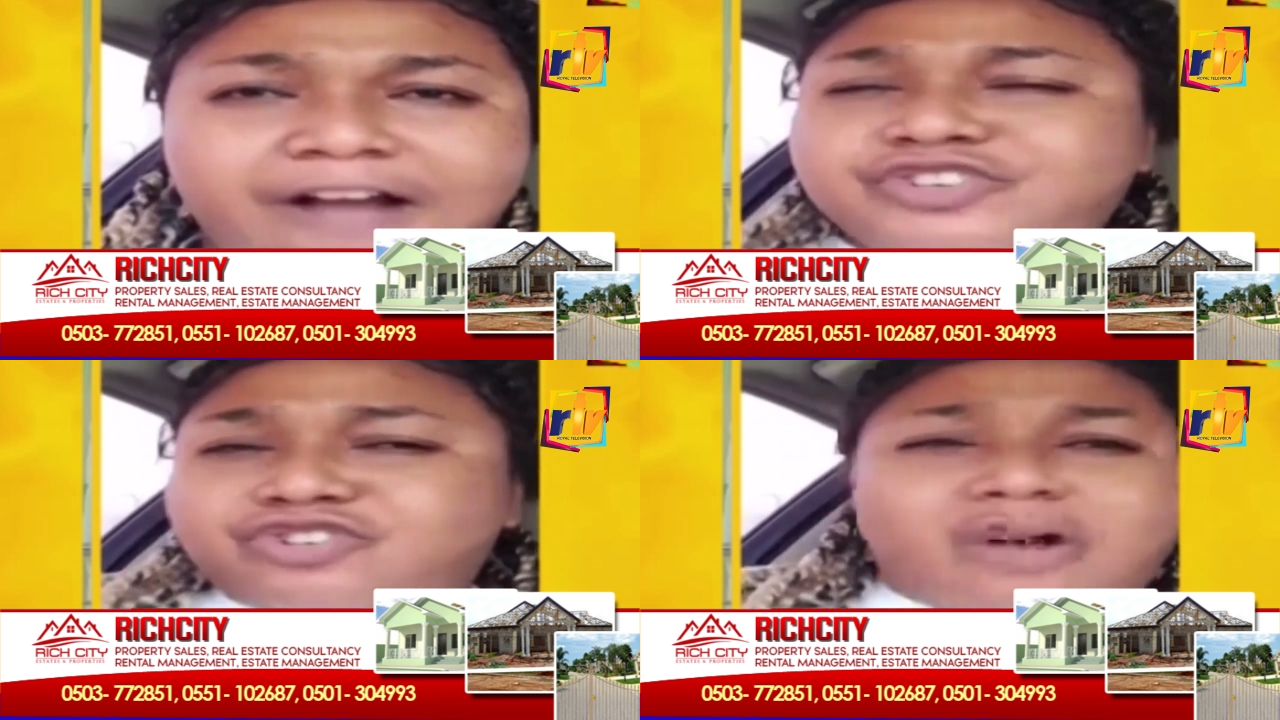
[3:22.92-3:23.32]

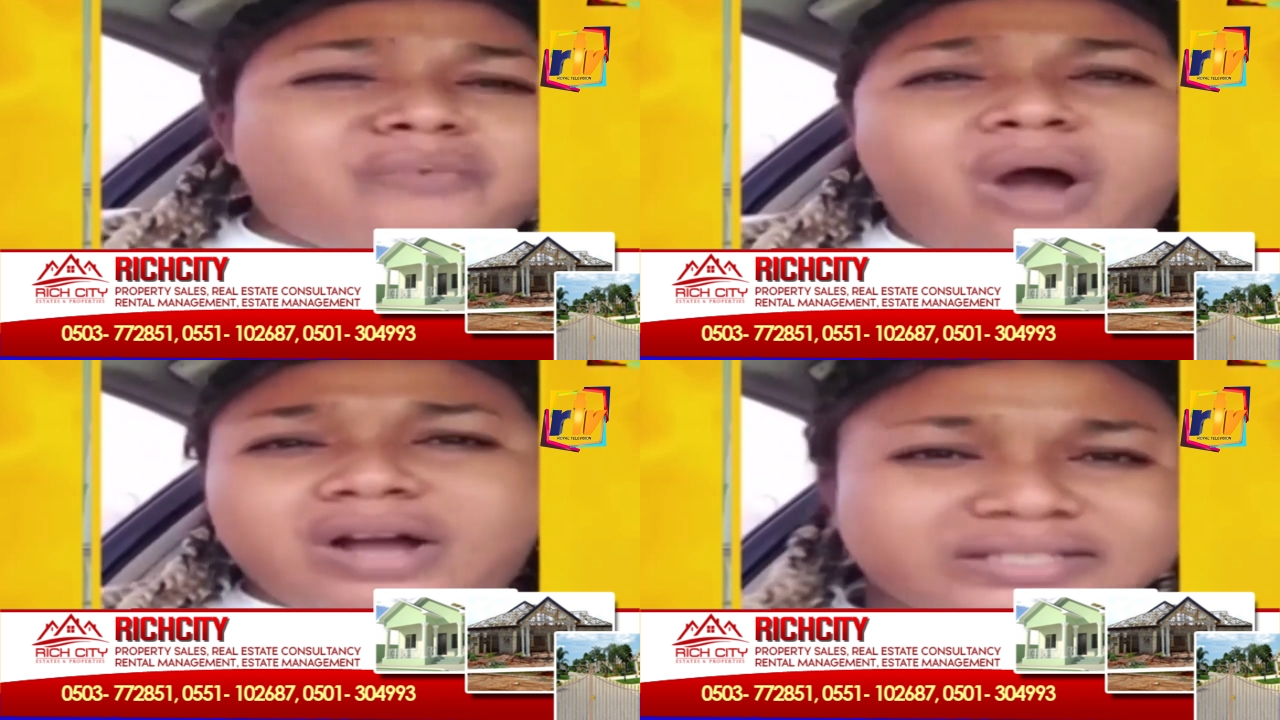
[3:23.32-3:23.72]
After
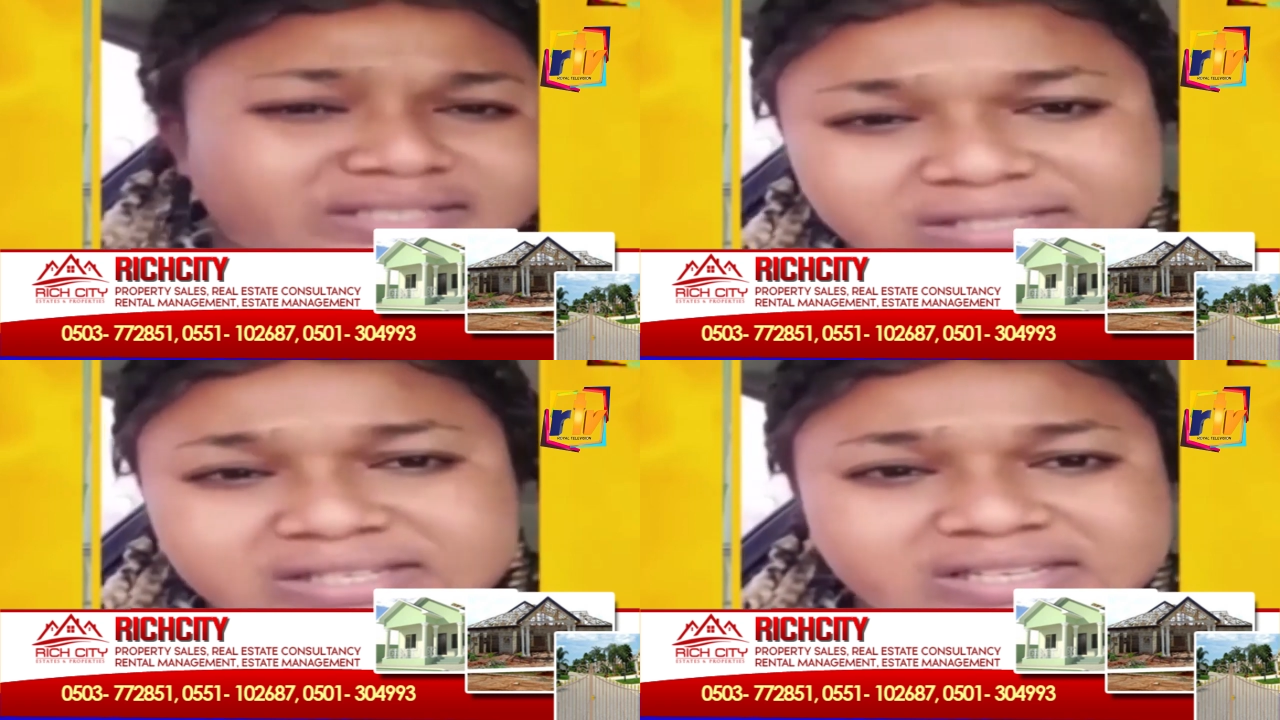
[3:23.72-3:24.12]

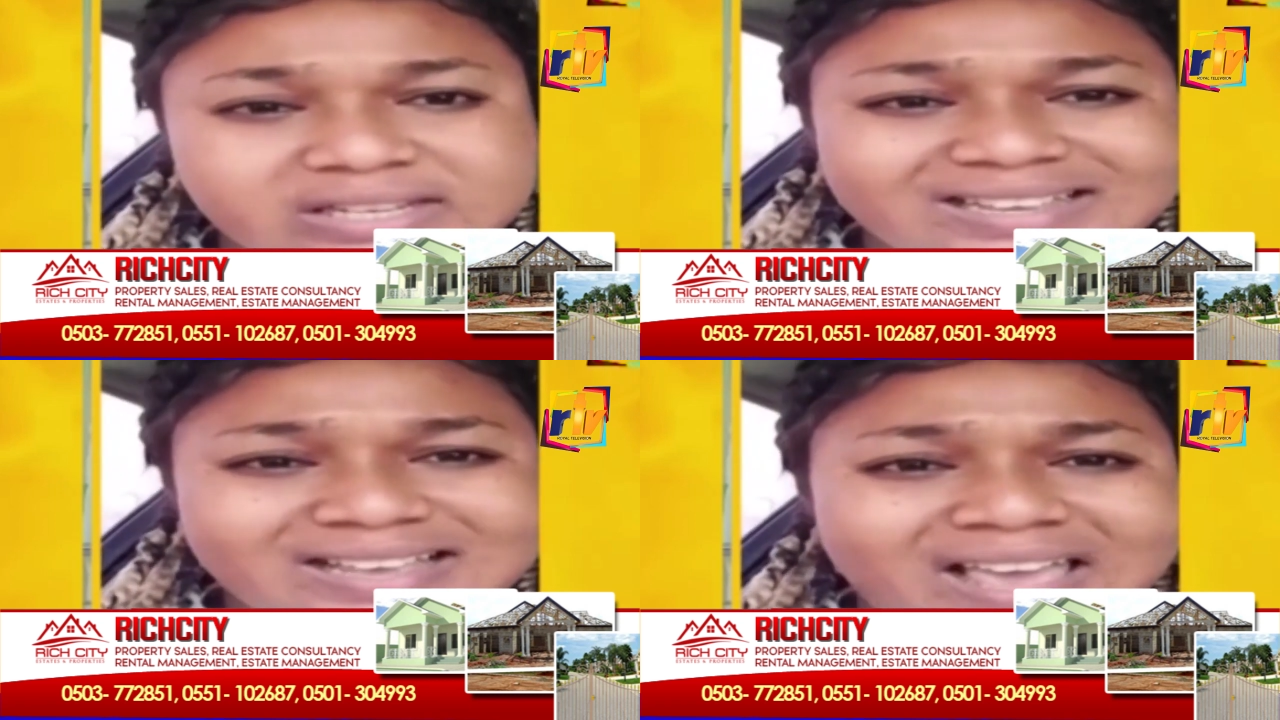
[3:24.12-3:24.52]
what? Is
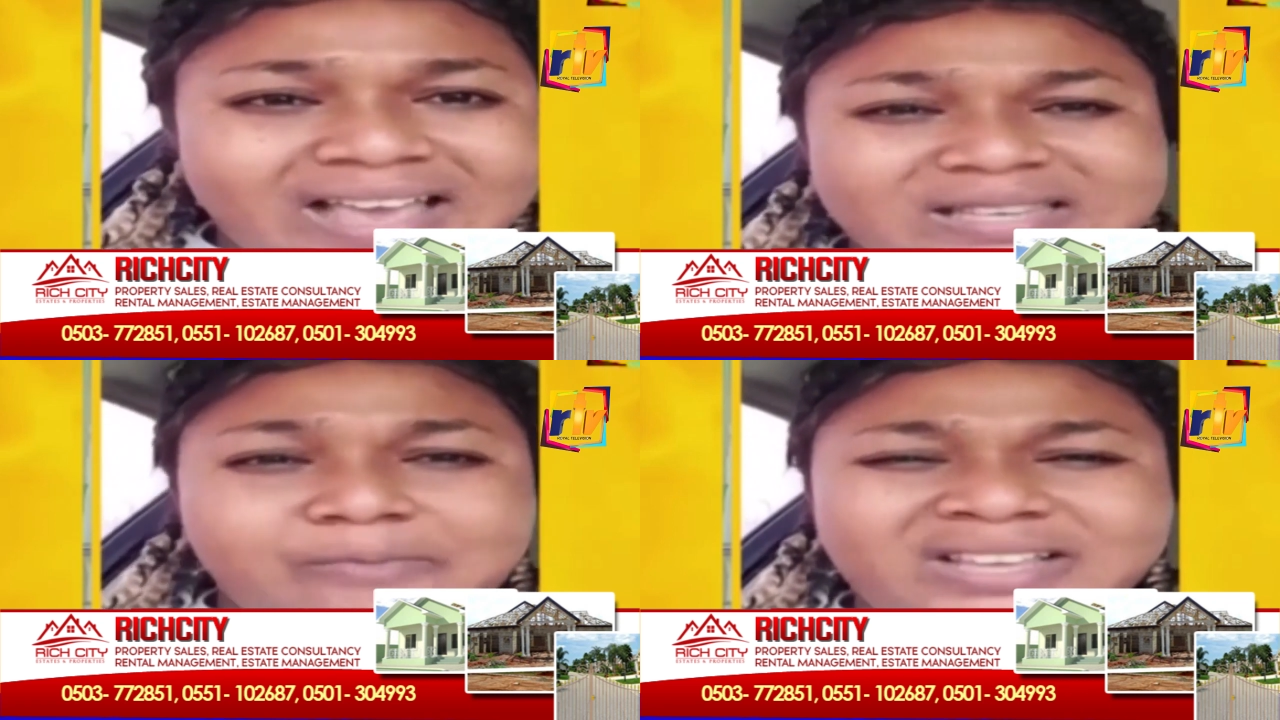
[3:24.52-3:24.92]

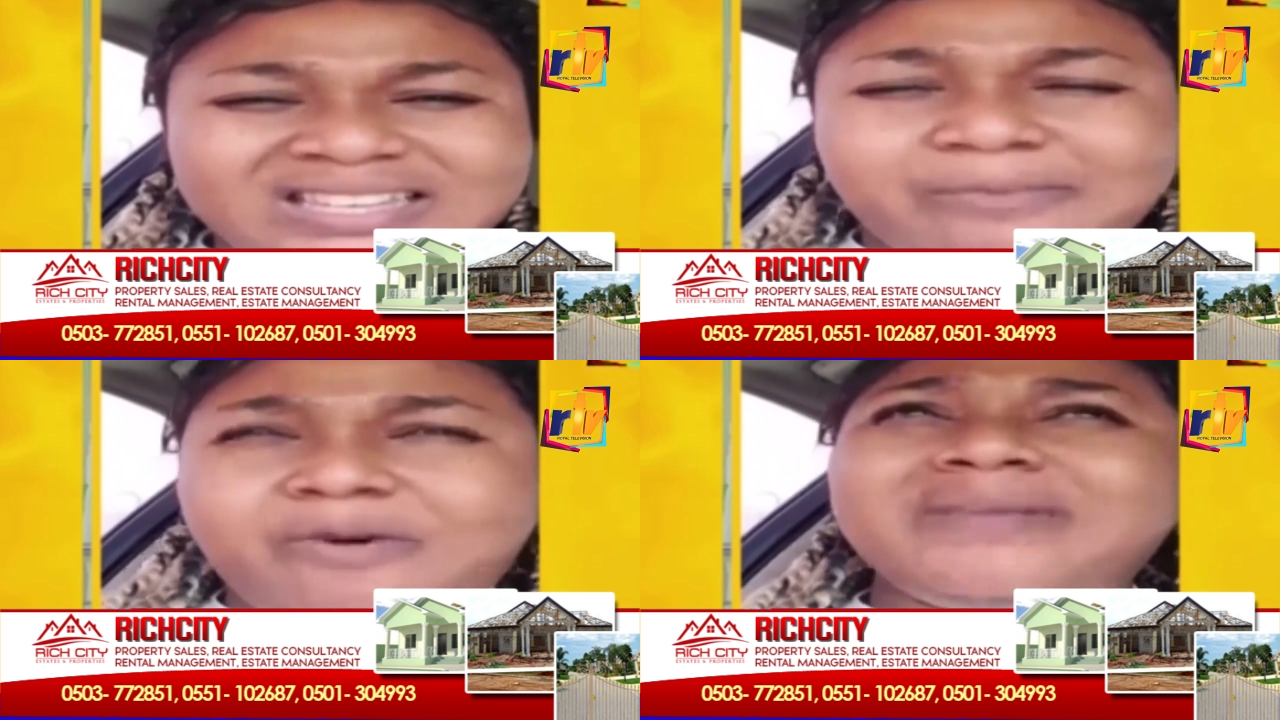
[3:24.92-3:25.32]
the
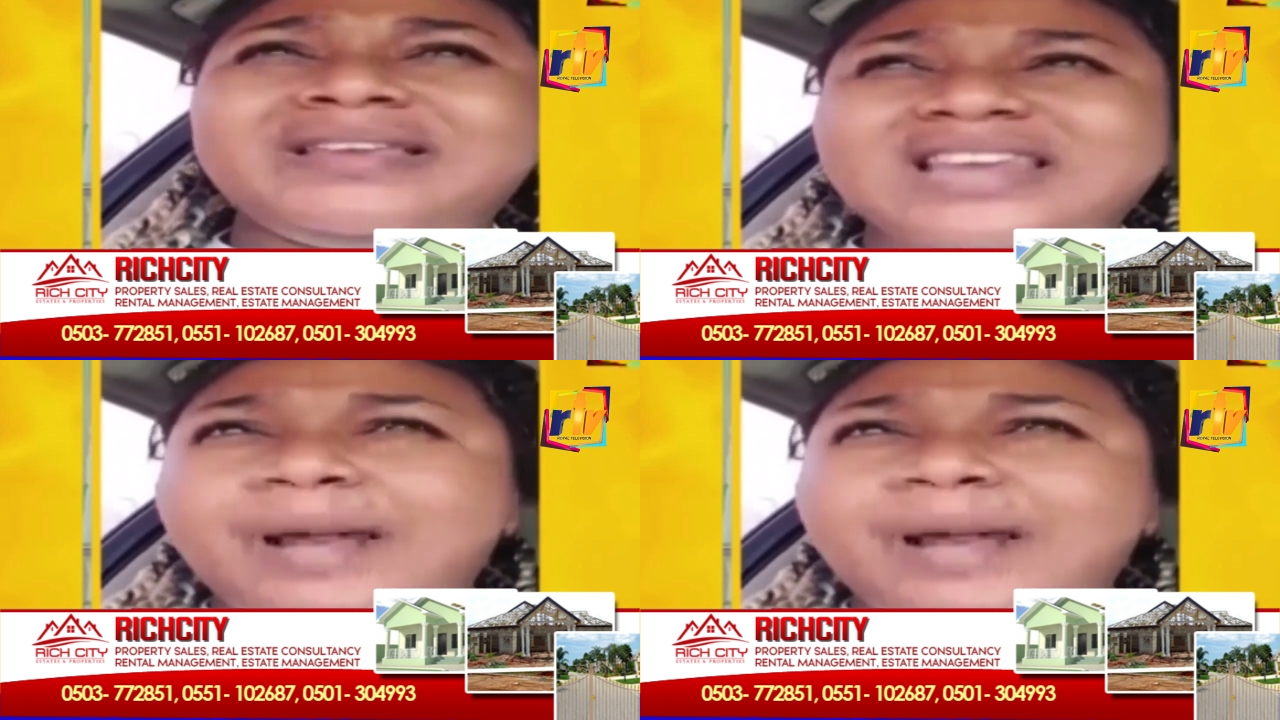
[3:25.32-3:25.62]
money some me